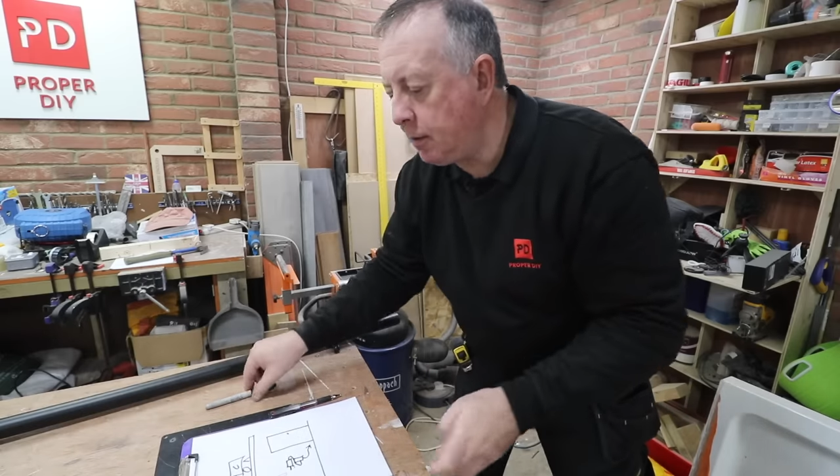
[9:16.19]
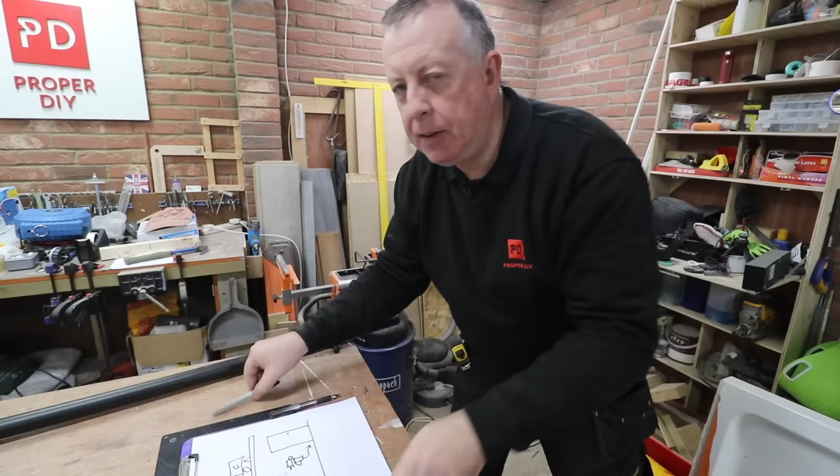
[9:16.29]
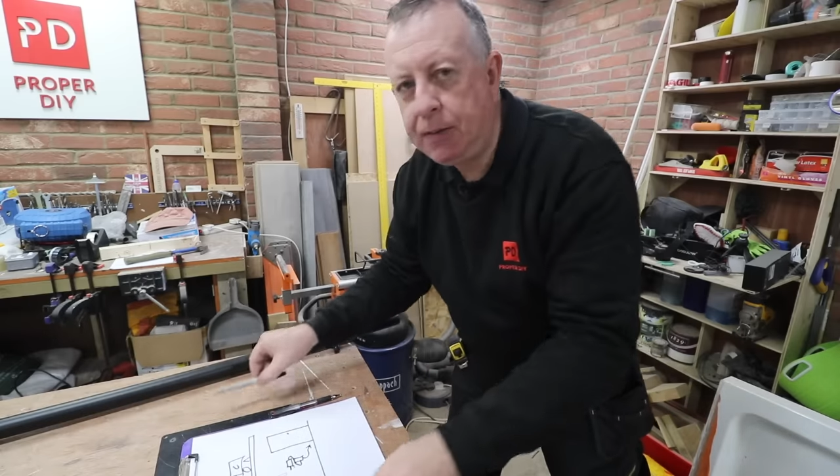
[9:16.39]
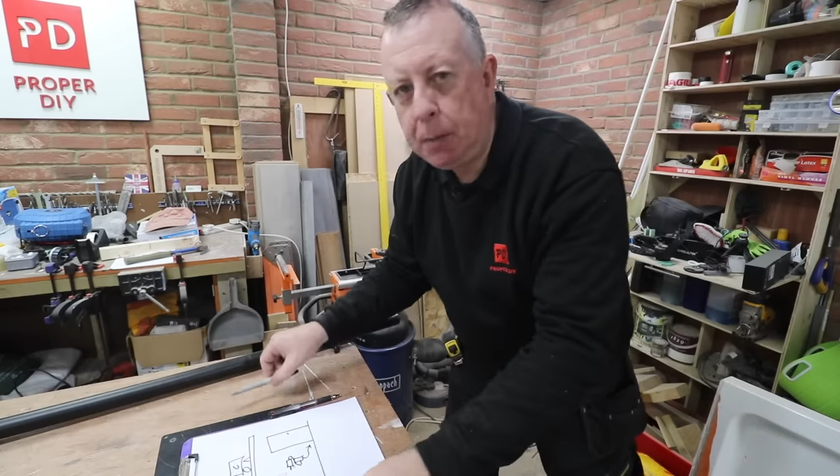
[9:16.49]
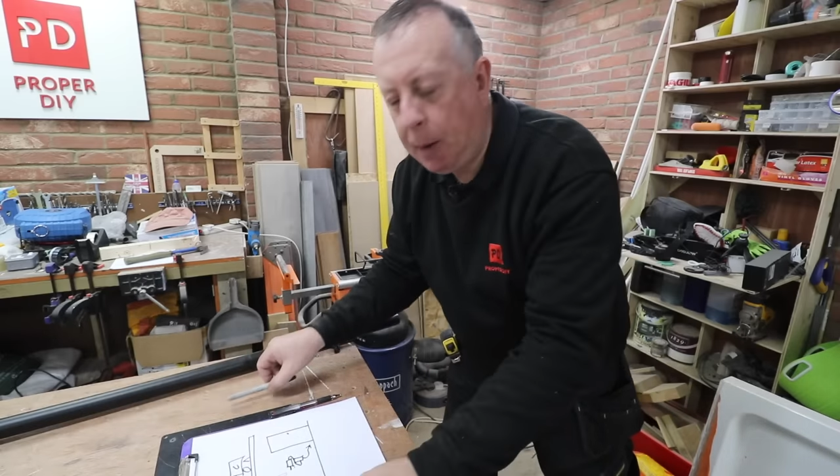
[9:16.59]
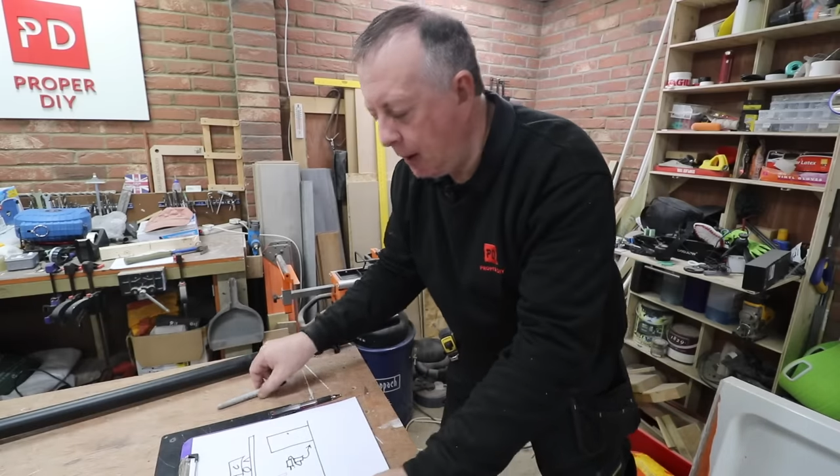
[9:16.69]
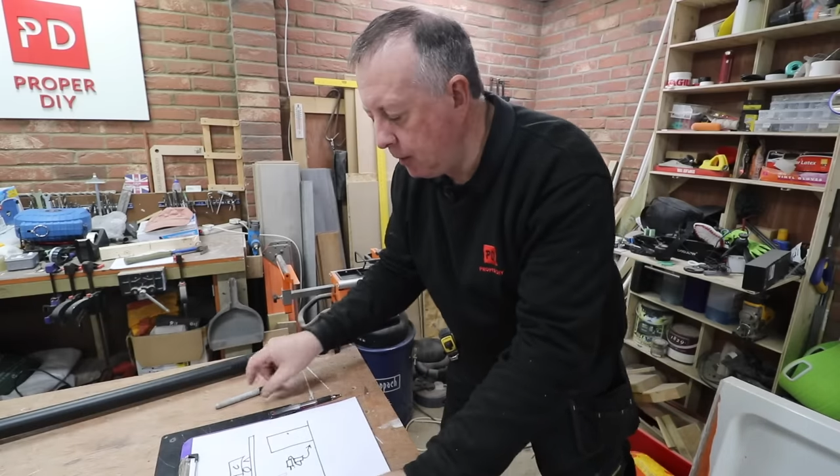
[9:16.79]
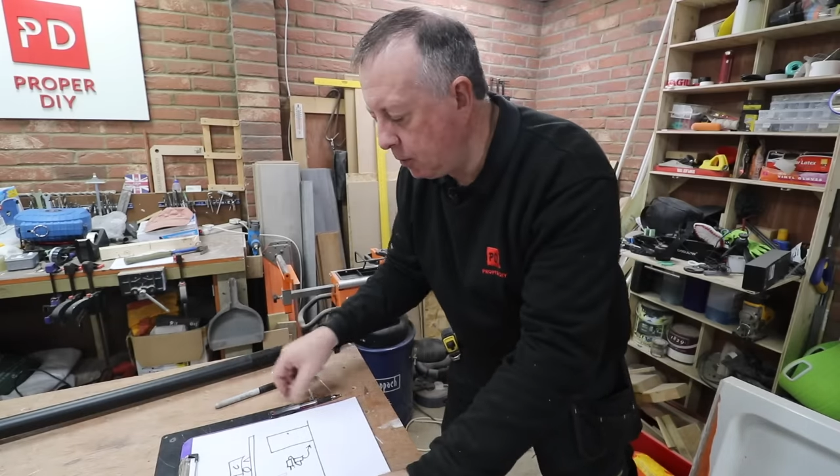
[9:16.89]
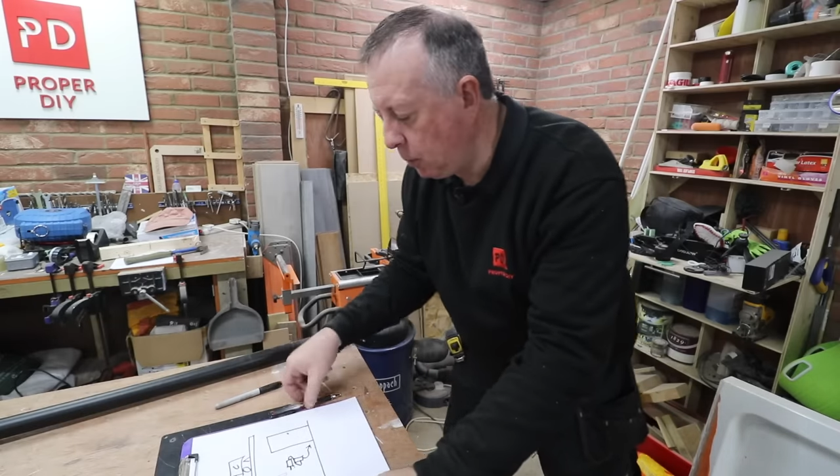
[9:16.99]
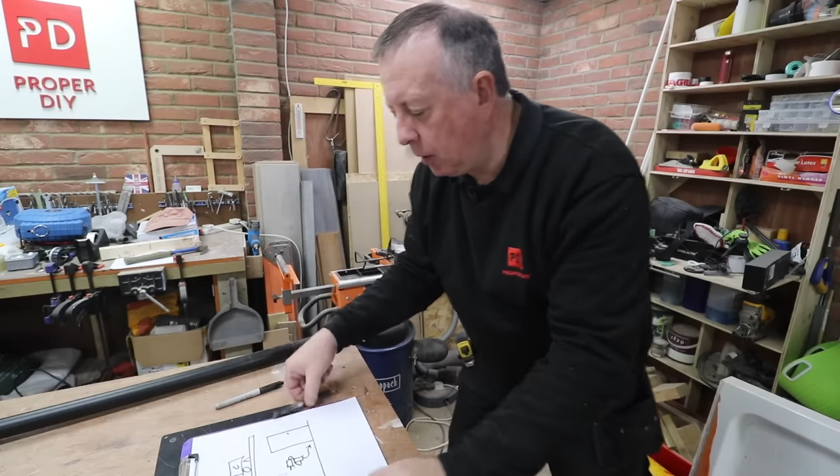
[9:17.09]

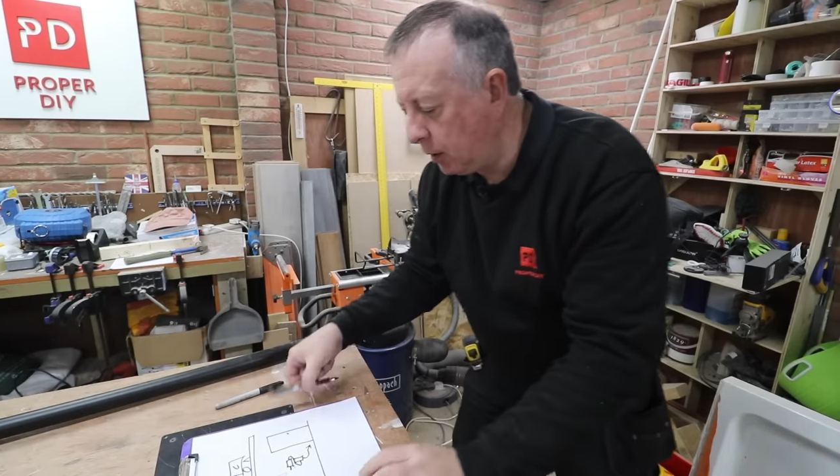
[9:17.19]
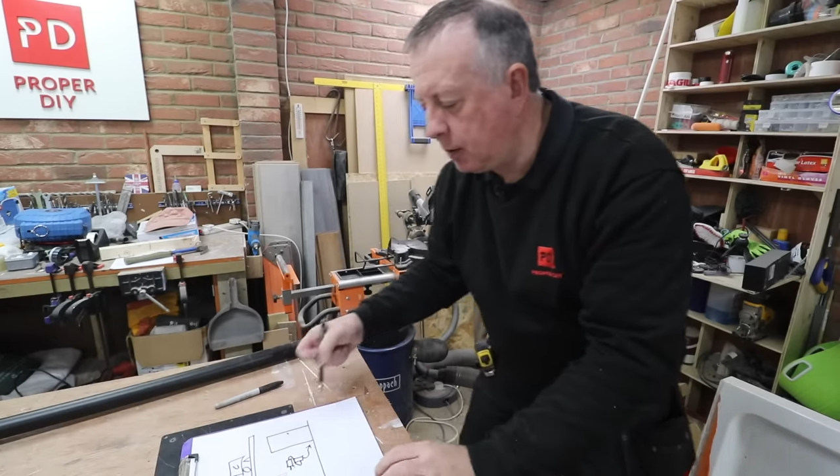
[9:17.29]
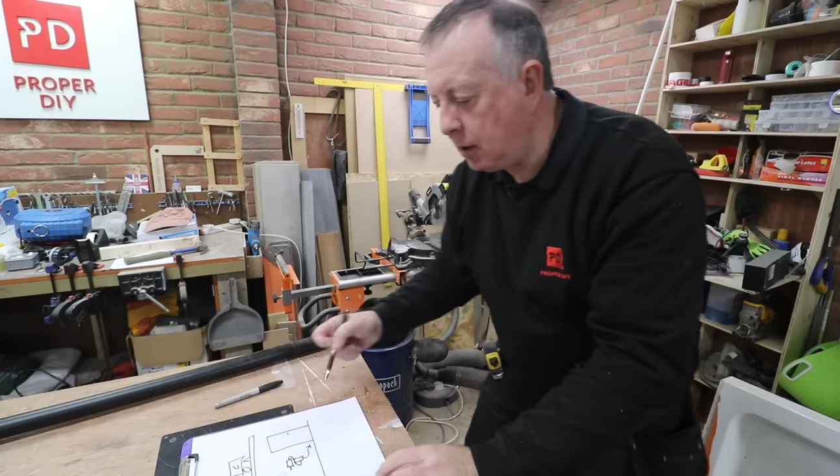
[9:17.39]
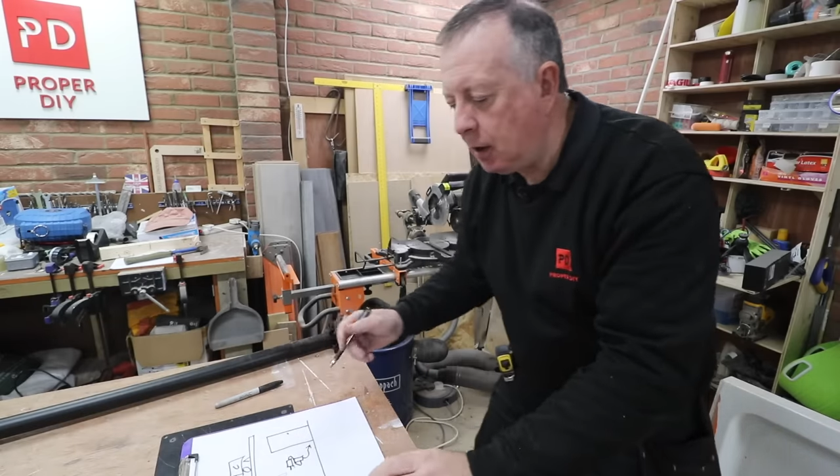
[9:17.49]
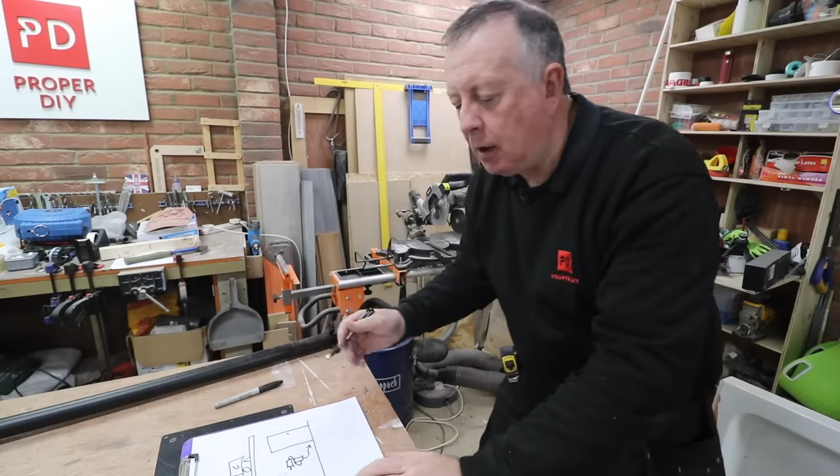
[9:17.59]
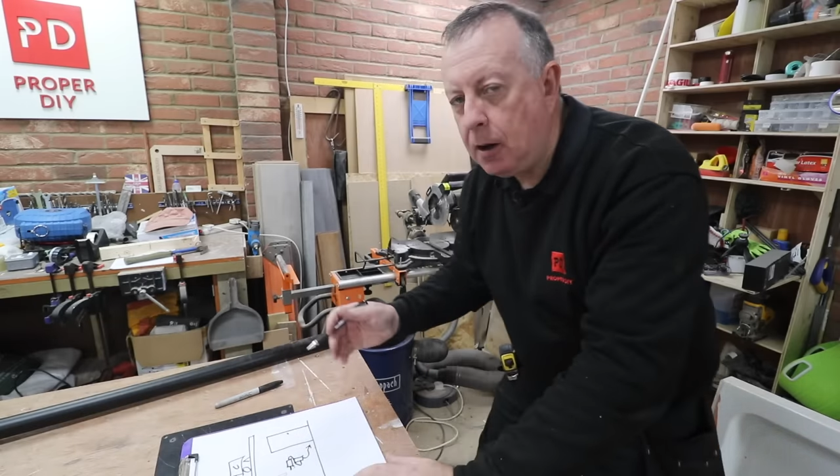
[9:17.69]
£50 worth